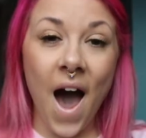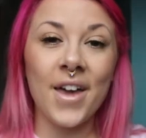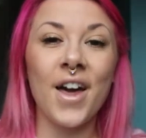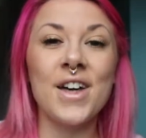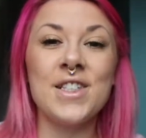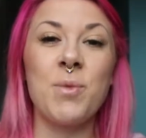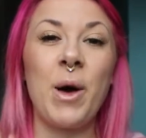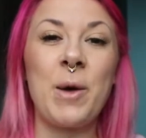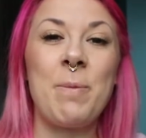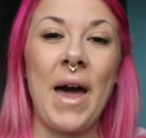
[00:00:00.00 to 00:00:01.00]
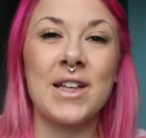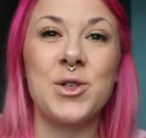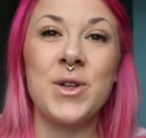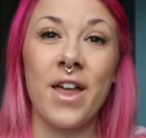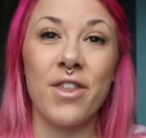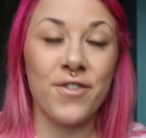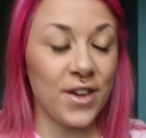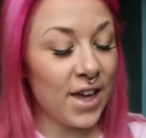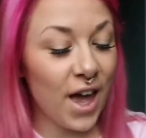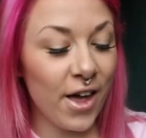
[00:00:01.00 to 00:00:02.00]
Hi guys and welcome back to another
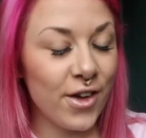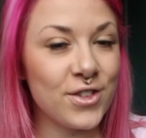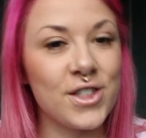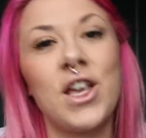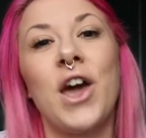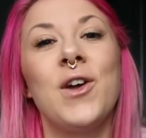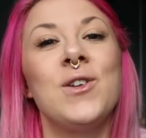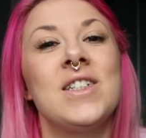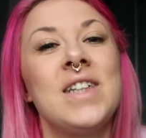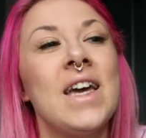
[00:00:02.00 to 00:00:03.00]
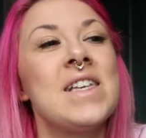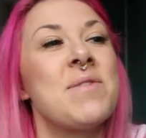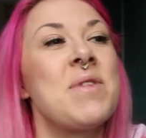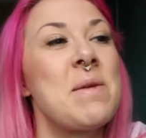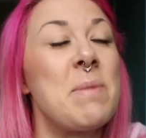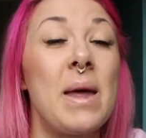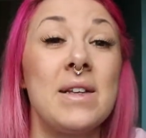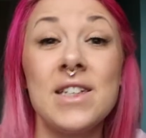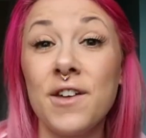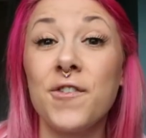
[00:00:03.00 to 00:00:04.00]
video. So today is something a
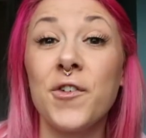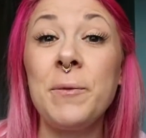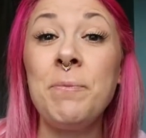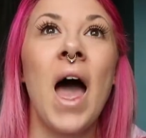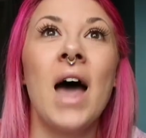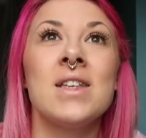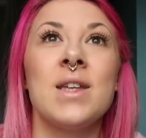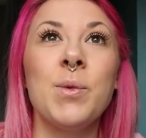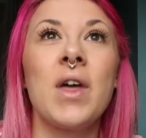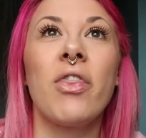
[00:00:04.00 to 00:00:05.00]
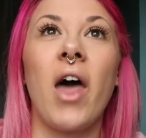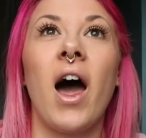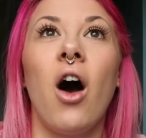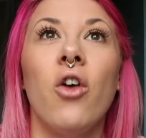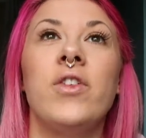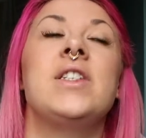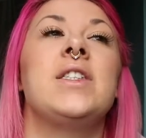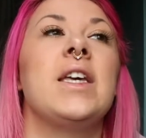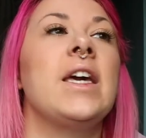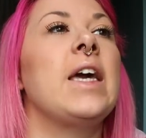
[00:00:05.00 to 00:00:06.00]
bit different, something that
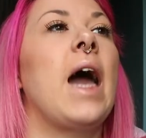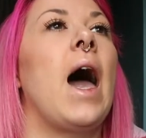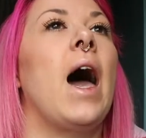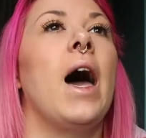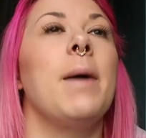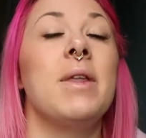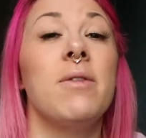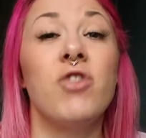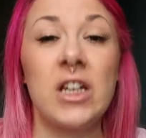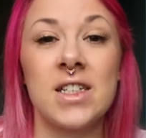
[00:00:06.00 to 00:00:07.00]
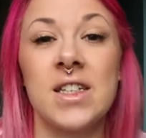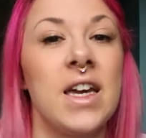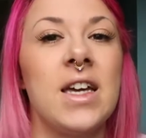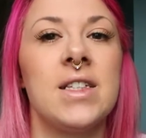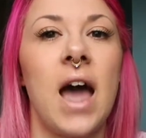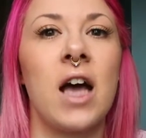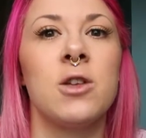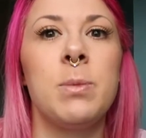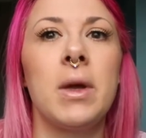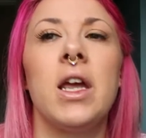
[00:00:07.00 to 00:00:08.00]
obviously um, in recent years
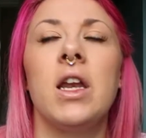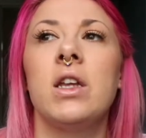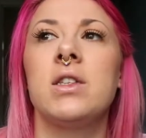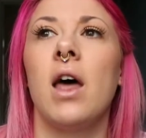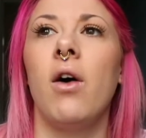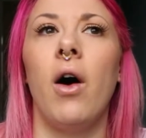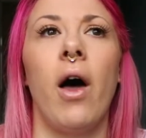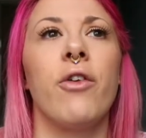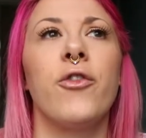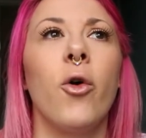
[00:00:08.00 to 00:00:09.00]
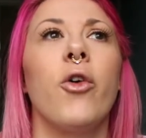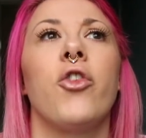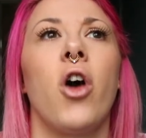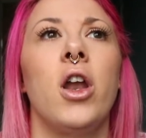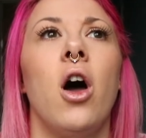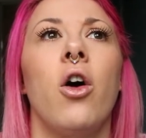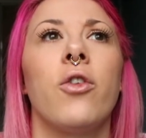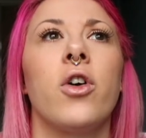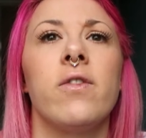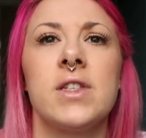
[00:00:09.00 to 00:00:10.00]
has been at the forefront
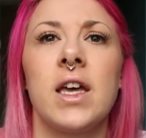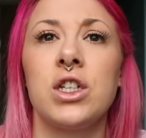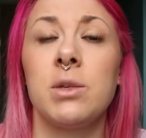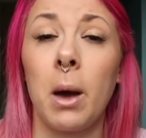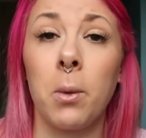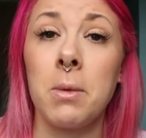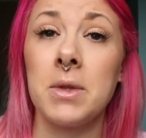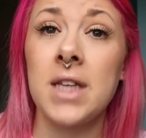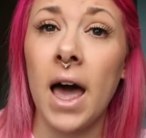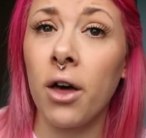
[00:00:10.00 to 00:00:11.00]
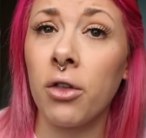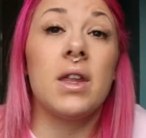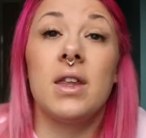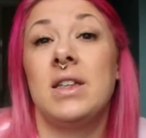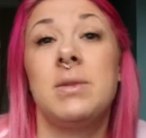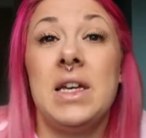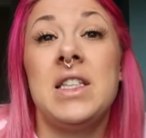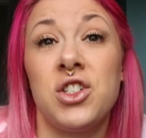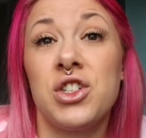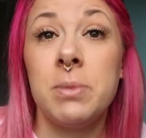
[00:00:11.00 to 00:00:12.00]
of conversation about women's health. It's,
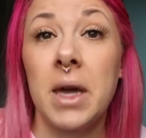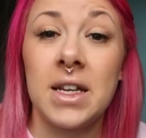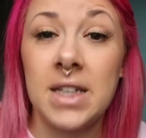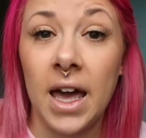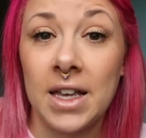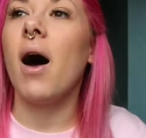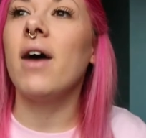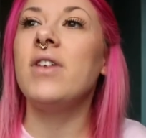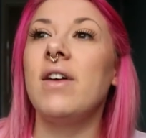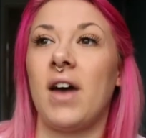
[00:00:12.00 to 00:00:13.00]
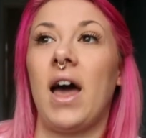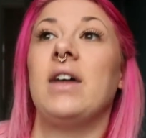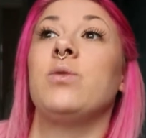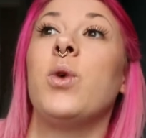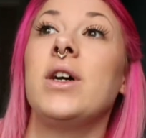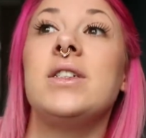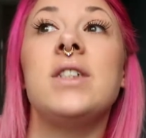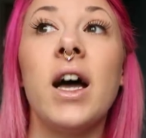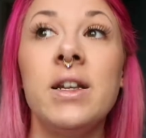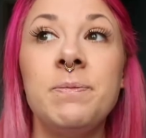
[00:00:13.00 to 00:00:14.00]
it's your smear test. I've never had one
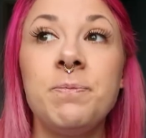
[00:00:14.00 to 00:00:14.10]
done